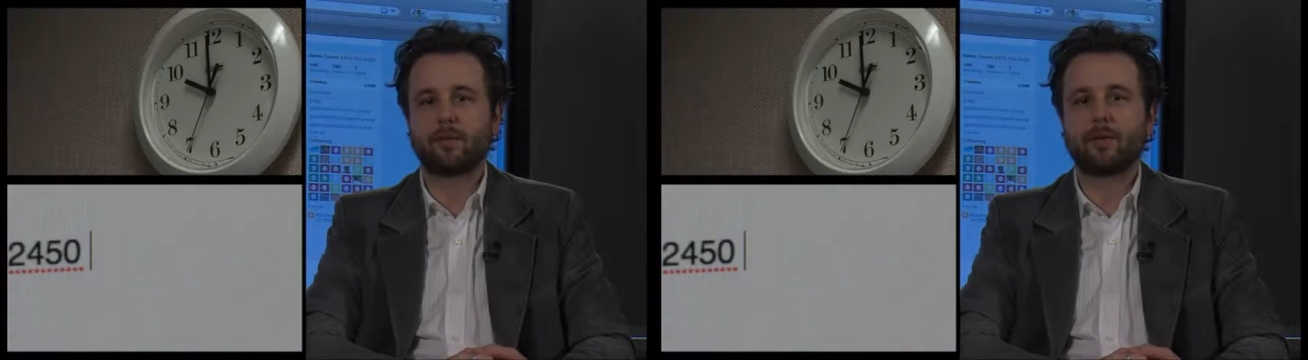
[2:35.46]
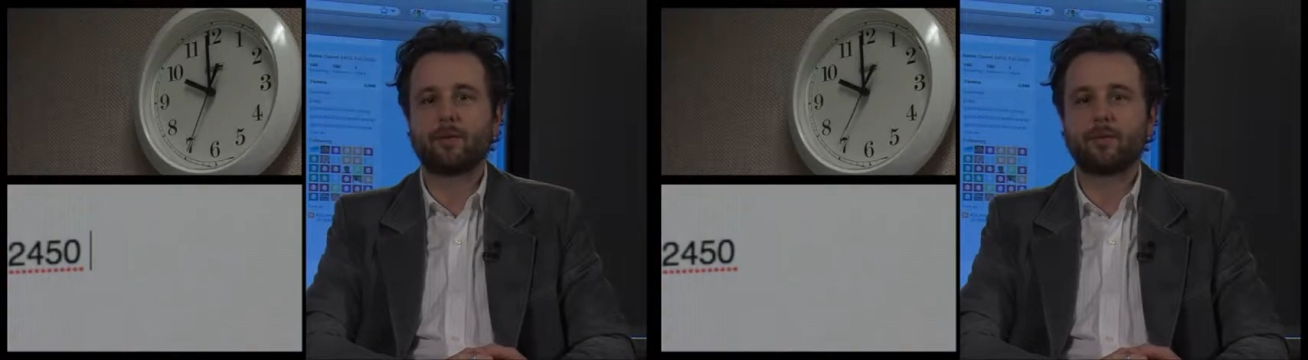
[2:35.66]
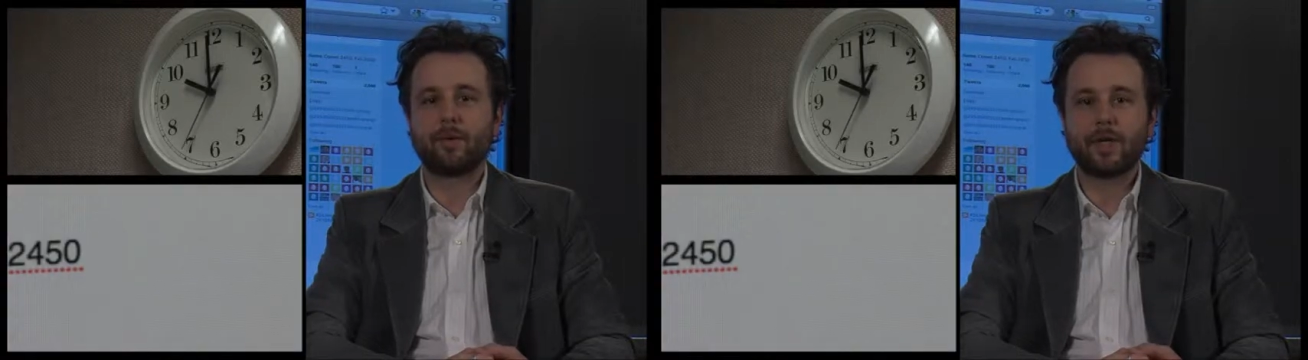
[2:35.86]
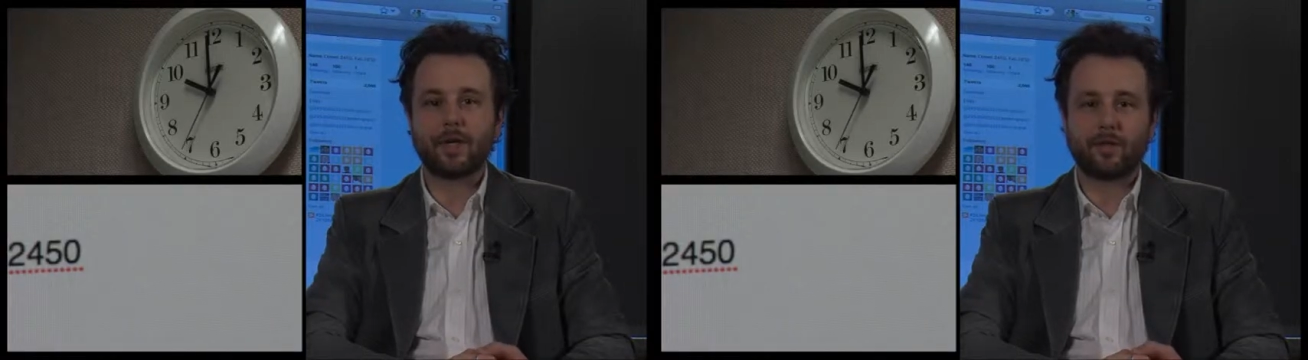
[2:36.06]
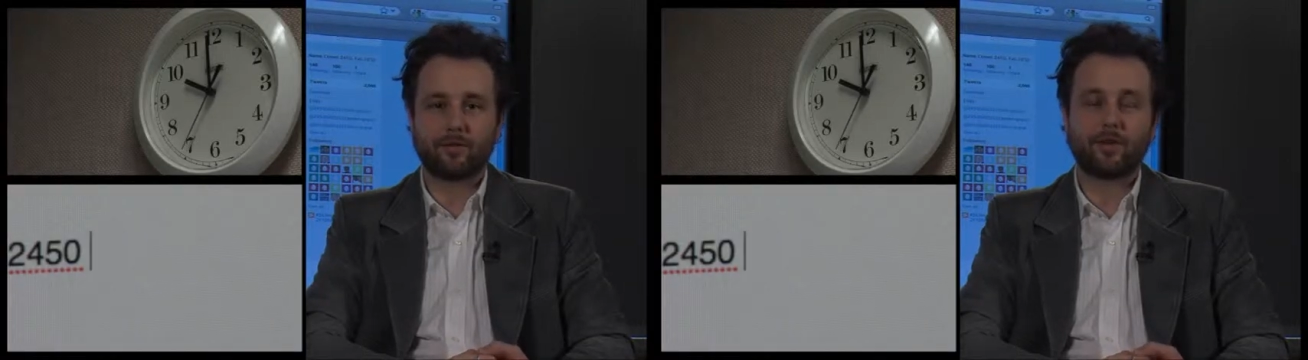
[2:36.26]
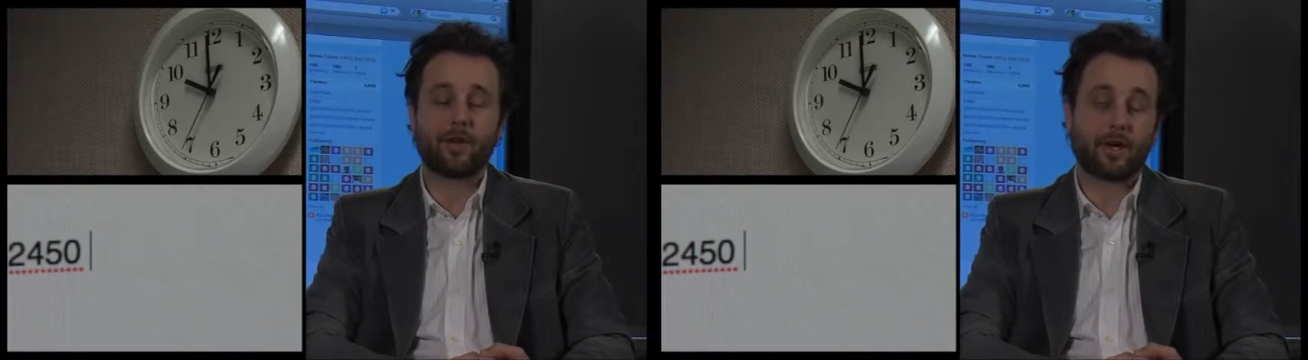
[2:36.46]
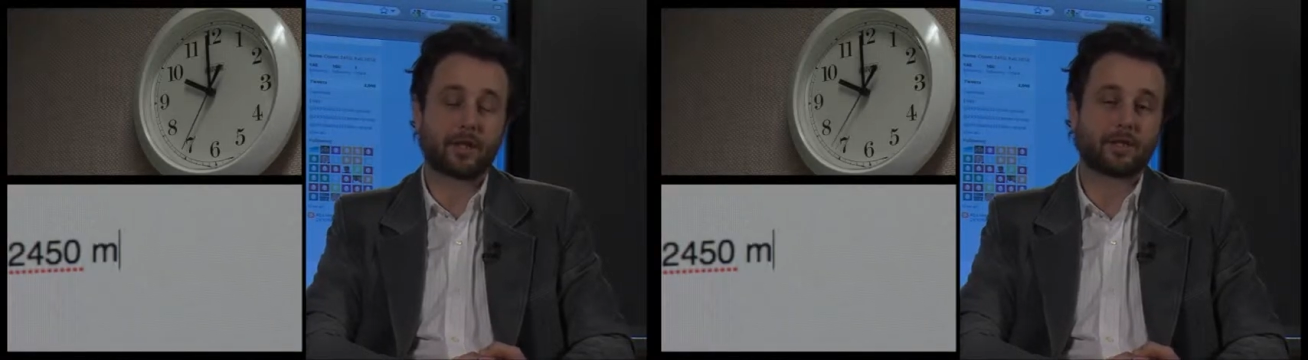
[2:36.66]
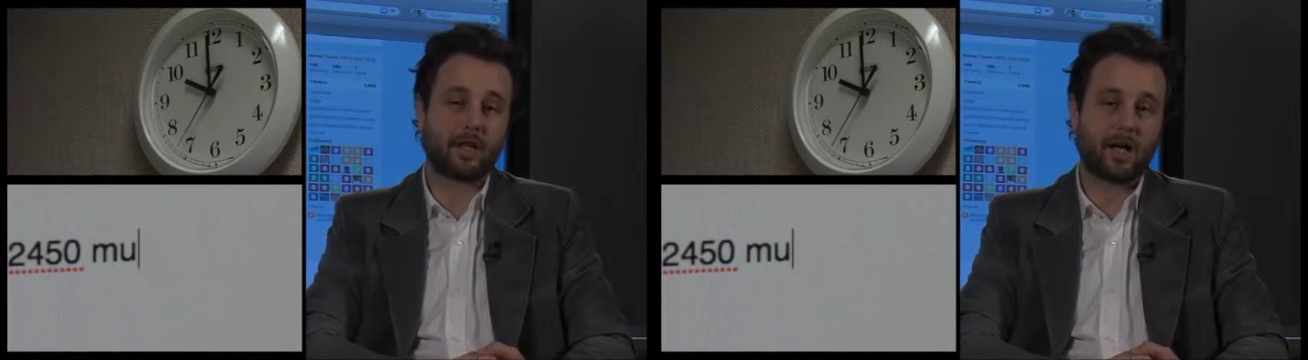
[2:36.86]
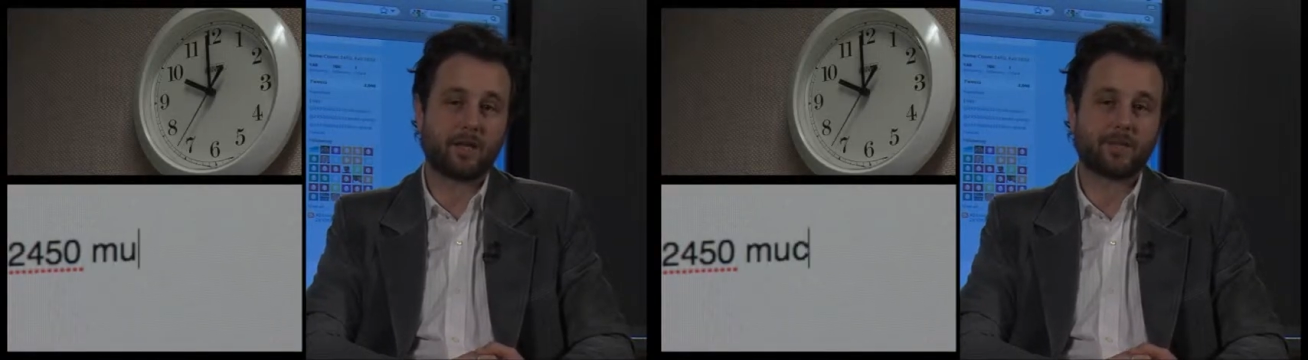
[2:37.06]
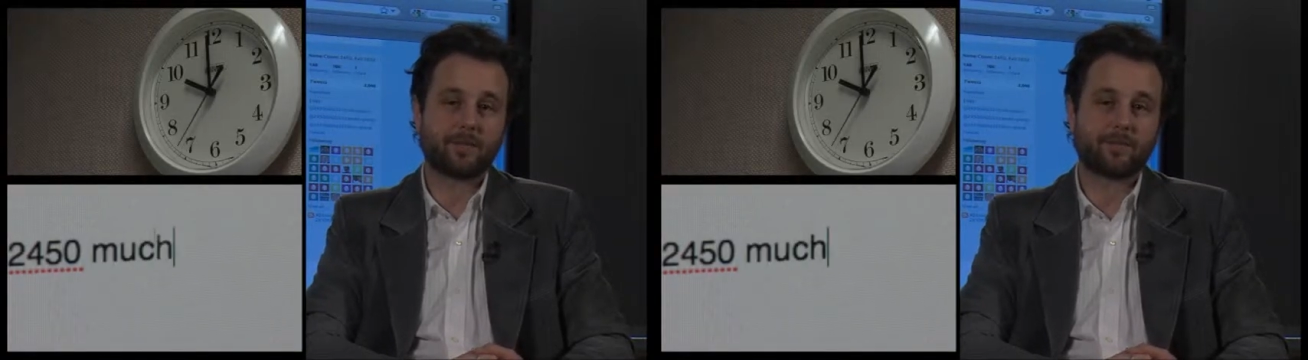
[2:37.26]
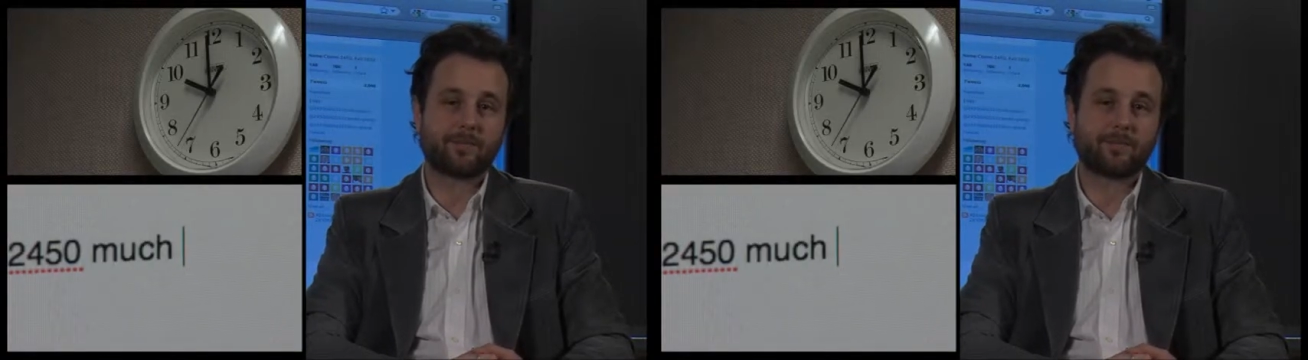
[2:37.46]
about the reading for the next class.